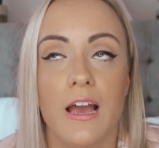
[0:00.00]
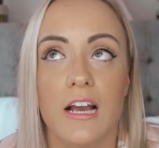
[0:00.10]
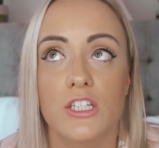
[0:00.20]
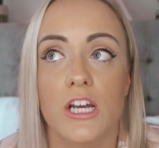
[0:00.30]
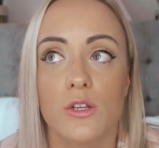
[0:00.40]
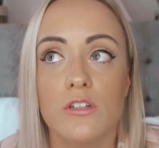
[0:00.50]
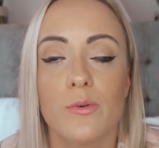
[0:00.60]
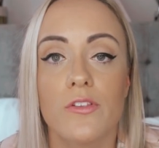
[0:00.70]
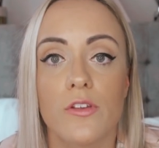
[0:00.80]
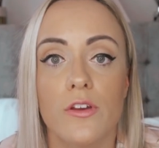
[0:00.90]
Hashtag not
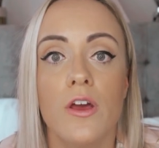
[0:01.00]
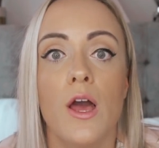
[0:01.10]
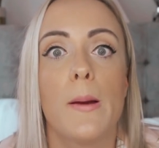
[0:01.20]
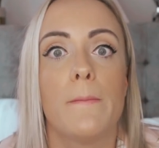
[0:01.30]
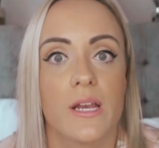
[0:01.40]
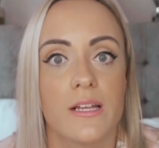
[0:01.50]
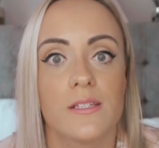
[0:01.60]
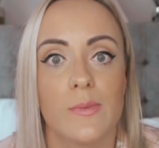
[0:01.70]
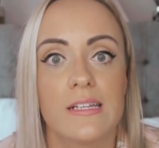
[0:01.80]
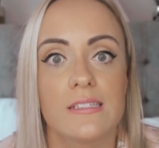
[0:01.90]
sponsored, but
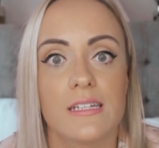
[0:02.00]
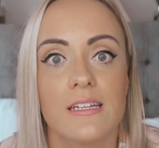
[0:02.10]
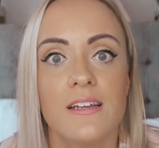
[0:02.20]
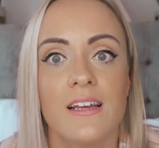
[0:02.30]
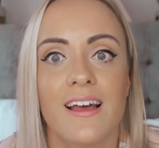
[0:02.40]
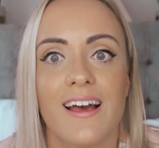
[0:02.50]
it's amazing.